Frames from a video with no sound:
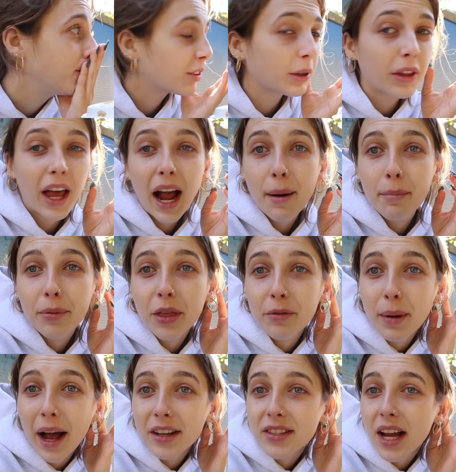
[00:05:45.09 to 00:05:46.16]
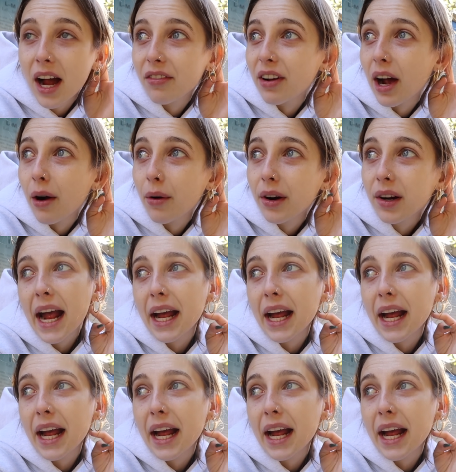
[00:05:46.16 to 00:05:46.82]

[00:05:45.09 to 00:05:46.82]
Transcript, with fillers: for the, the past half hour.